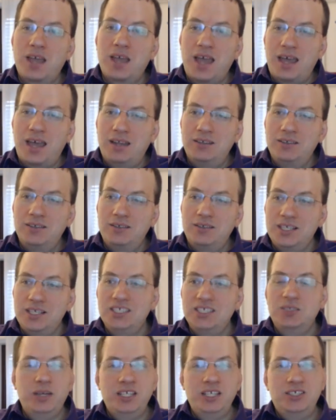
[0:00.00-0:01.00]
And
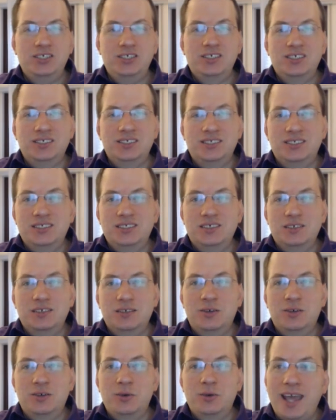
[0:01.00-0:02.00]
these speeches
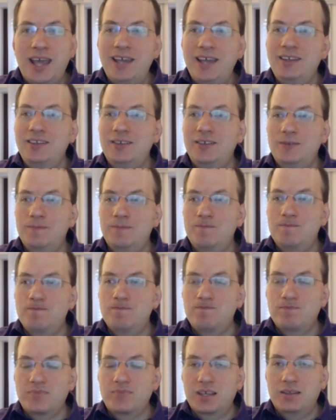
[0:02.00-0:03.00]
create
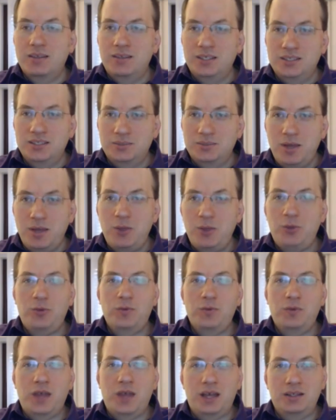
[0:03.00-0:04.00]
this
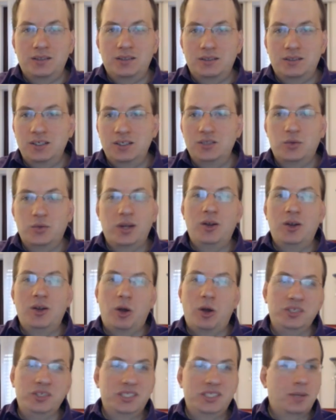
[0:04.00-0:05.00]
myth that the Israeli
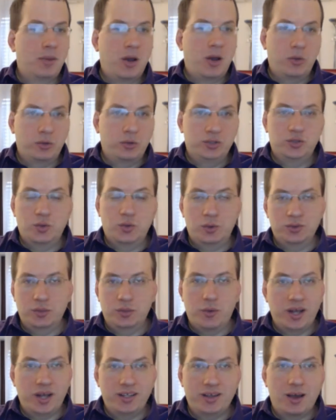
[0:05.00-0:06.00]
lobby somehow controls
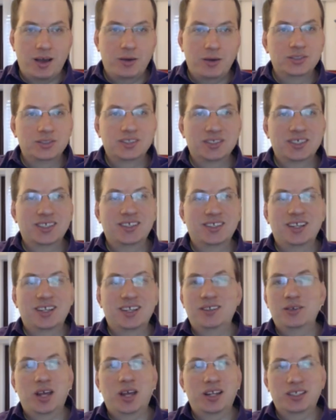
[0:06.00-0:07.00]
the White House and
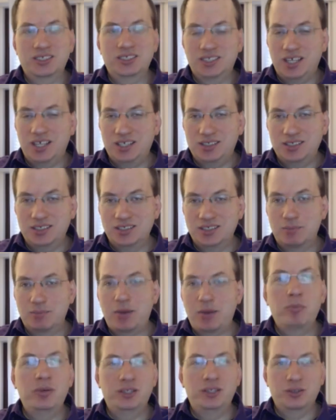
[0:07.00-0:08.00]
that the United States is a
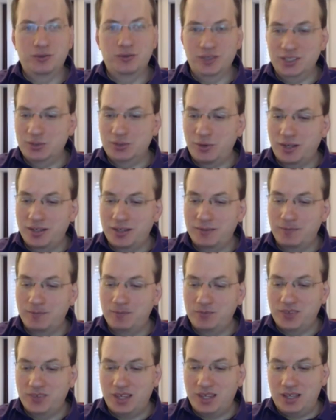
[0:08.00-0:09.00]
puppet of Israel.
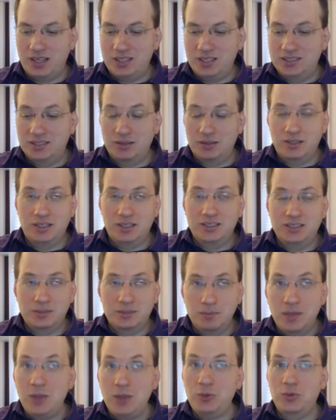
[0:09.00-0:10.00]
It's a
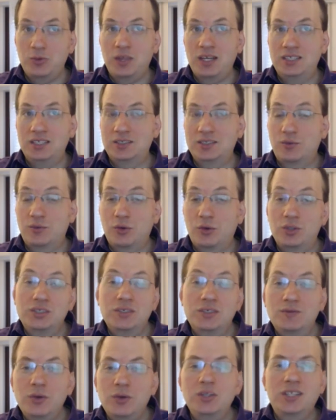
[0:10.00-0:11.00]
myth that is, of
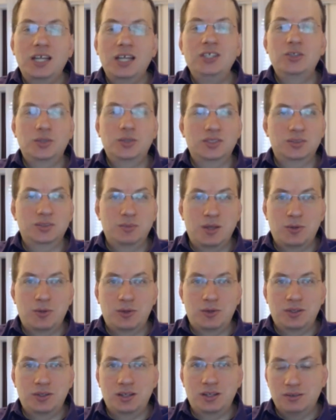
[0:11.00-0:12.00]
course, a very dangerous
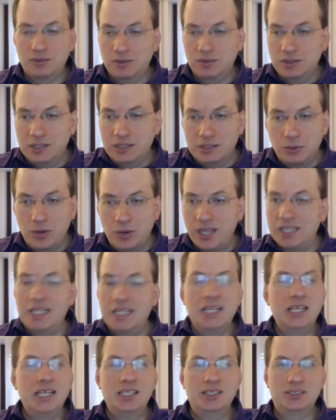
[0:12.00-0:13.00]
myth. It
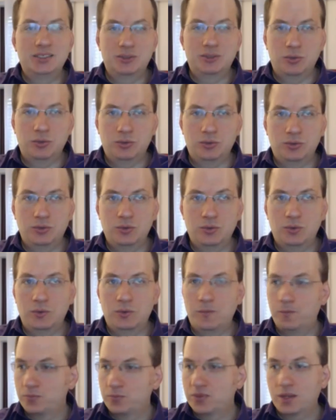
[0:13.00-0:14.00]
directly leads
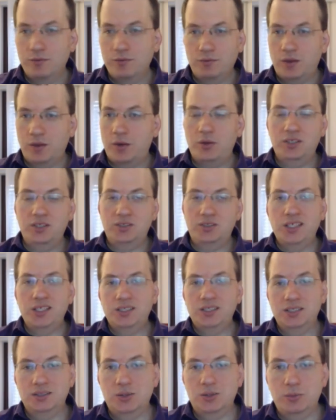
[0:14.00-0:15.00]
to various
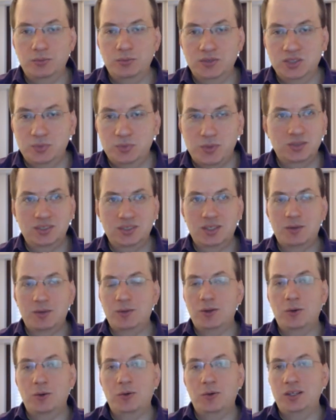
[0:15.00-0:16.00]
racist conspiracy
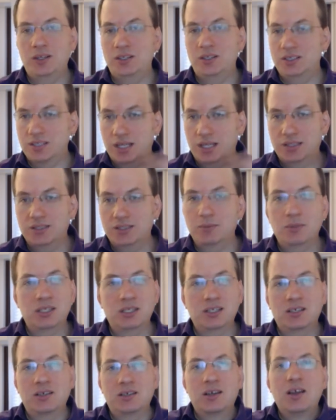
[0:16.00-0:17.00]
theory, these
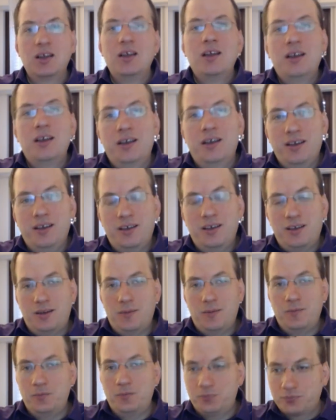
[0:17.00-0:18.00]
anti-Semitic
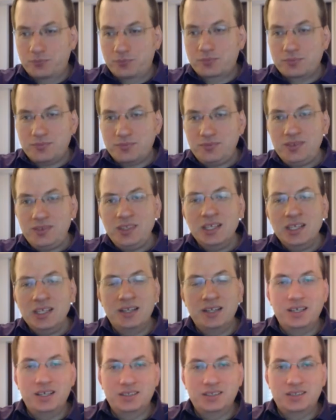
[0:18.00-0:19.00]

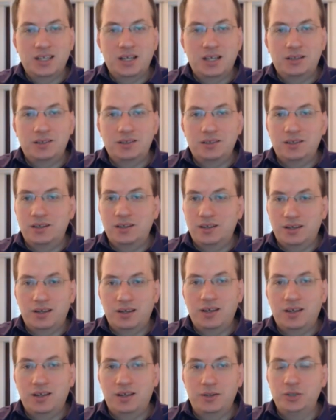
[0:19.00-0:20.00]
ideas that
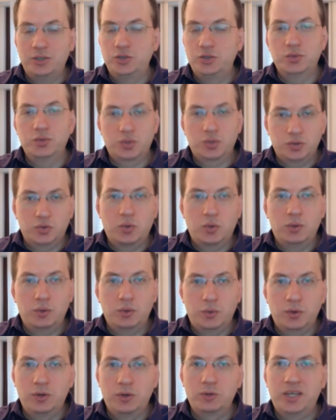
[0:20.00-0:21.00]
the Jews control
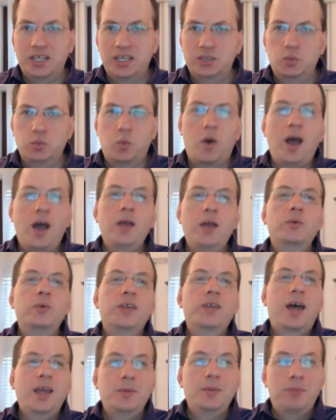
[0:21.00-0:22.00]
the world, because why
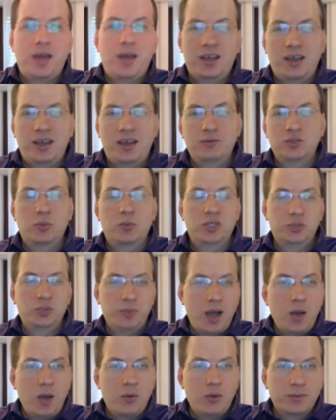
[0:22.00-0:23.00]
would AIPAC have so
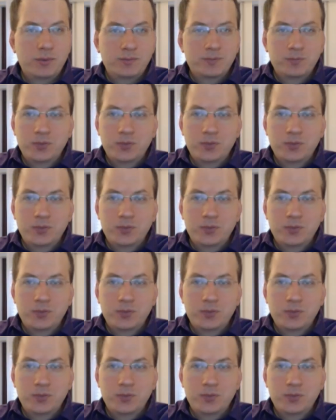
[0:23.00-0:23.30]
much power?